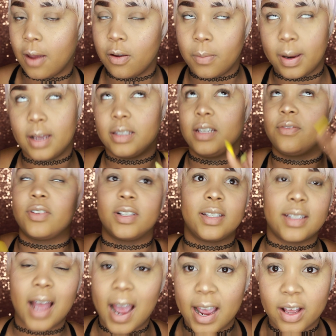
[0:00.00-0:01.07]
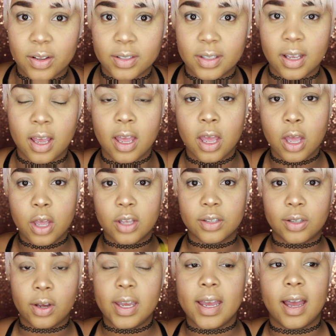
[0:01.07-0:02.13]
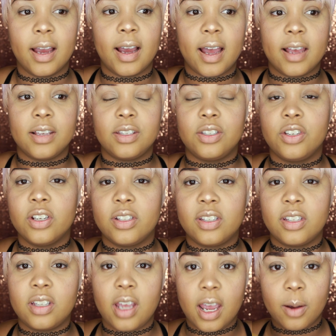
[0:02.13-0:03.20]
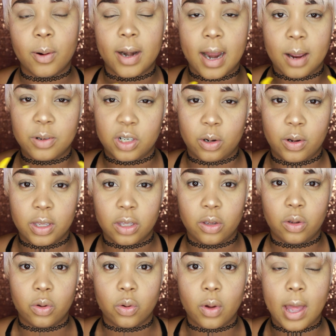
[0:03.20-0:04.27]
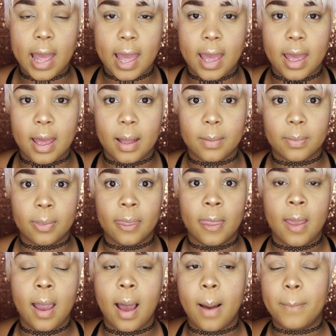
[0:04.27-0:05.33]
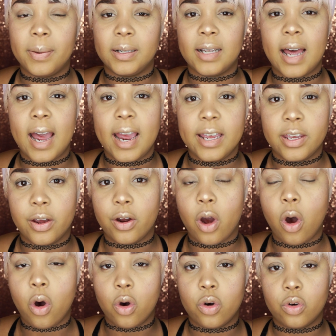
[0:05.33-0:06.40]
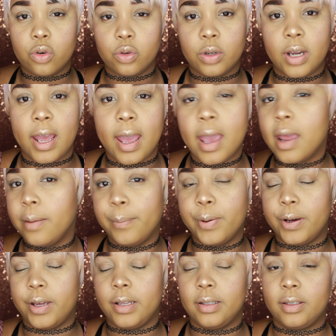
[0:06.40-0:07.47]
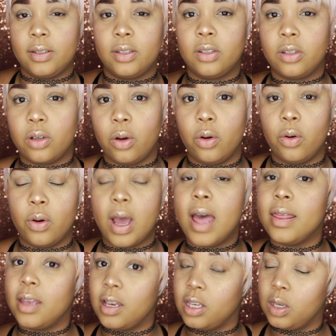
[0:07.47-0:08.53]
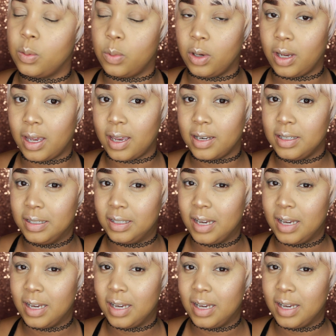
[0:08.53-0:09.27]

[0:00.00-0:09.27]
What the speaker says: Everybody has different styles. So yeah, guys, just take what I'm showing you and apply your own input. So then you will get